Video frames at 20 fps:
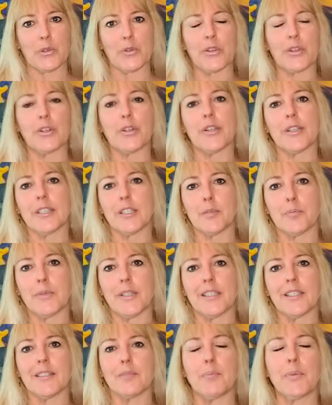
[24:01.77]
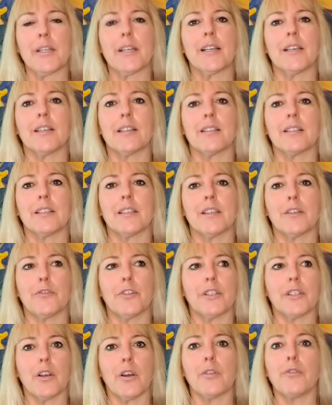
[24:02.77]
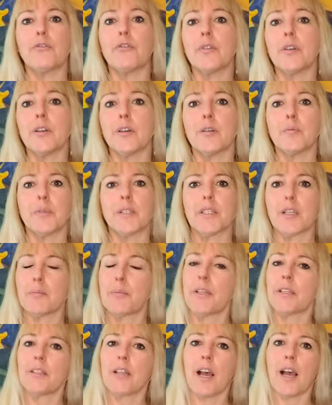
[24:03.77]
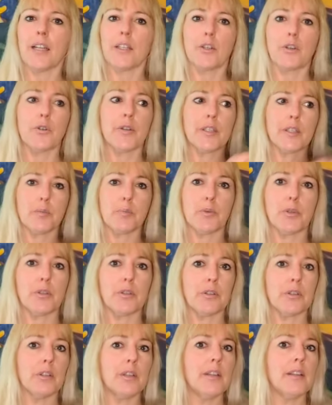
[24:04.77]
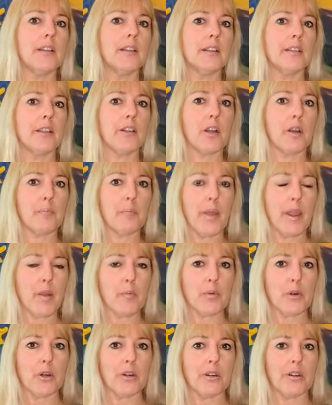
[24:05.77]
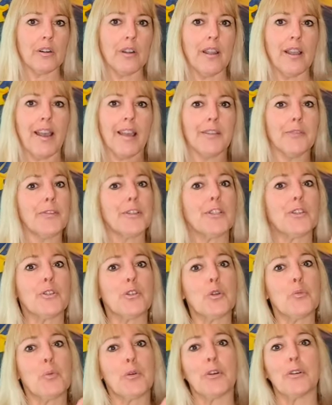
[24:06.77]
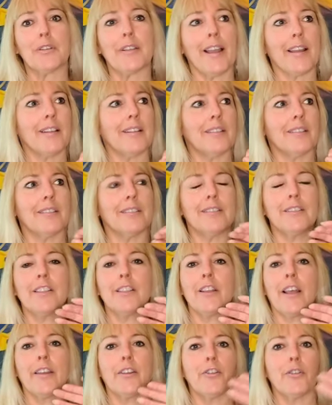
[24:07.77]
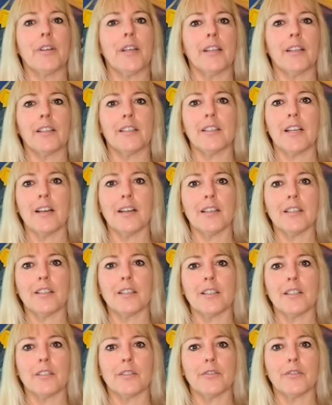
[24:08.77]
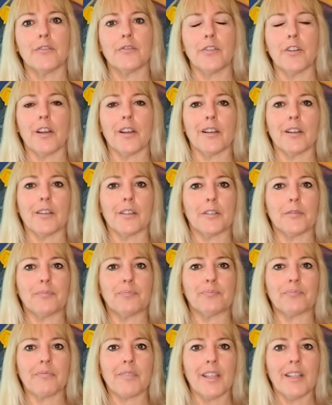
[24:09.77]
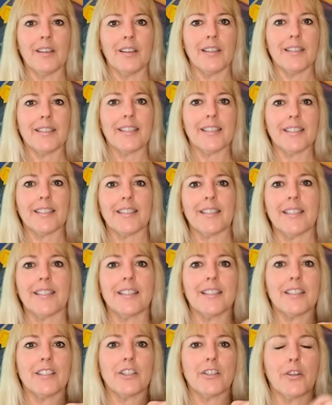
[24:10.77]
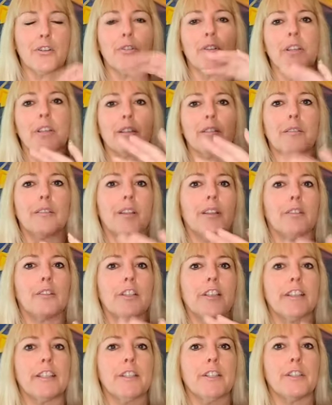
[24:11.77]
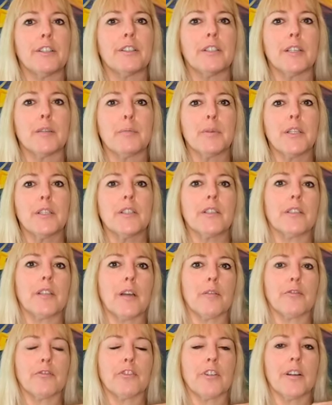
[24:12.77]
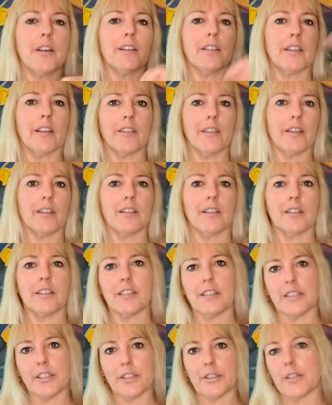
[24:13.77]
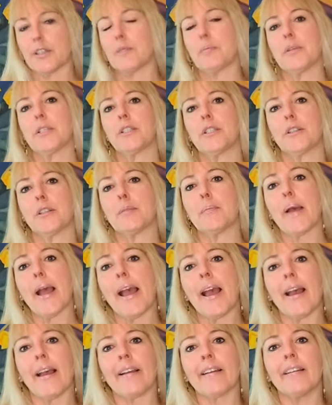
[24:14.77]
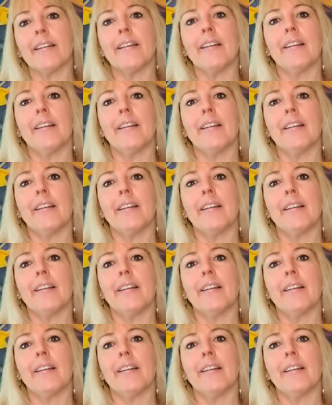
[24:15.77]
or the crispness, because if it's on film, it's gonna be a lot crisper than on paper. And if it's super like like you're getting tons of um, distance, you know, you get the clear image up front and then the clear image in the back.